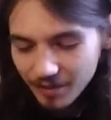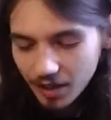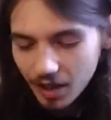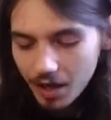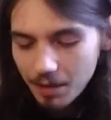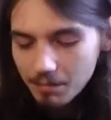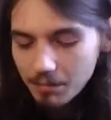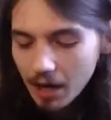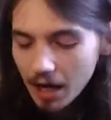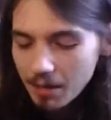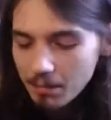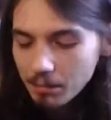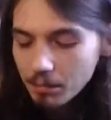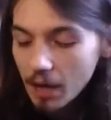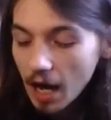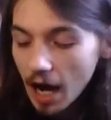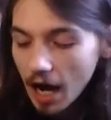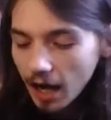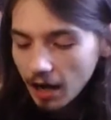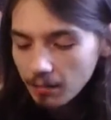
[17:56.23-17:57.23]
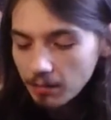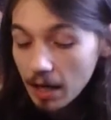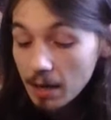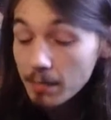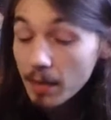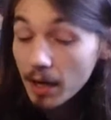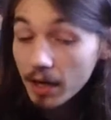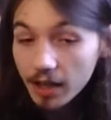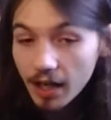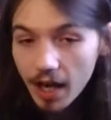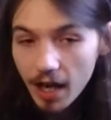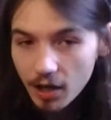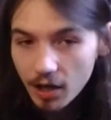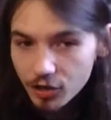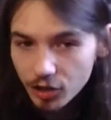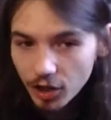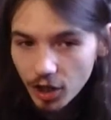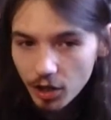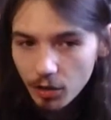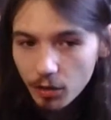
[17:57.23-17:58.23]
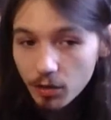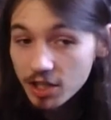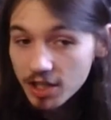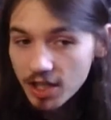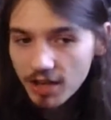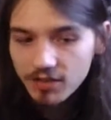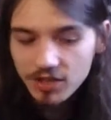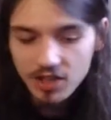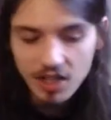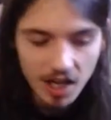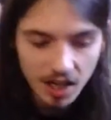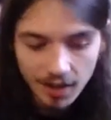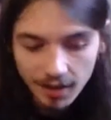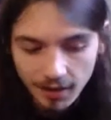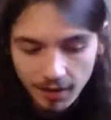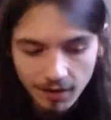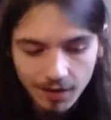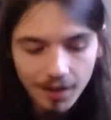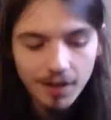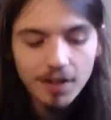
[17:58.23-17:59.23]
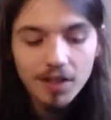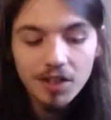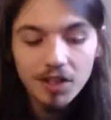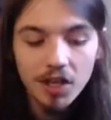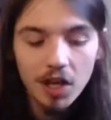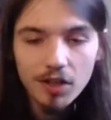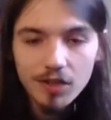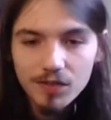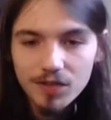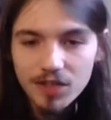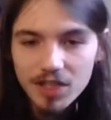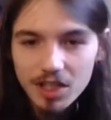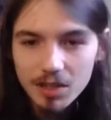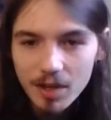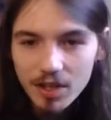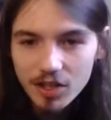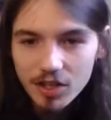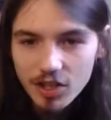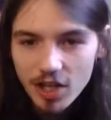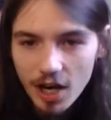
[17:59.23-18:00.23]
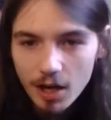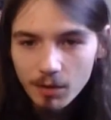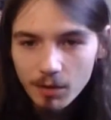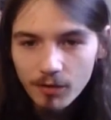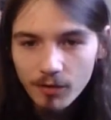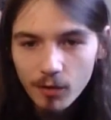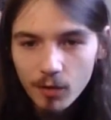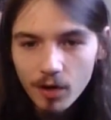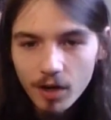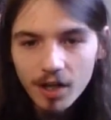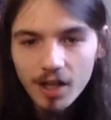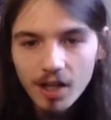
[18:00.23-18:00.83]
My buddy Angelo, or TF Snakey, you know, you've seen him on the channel before.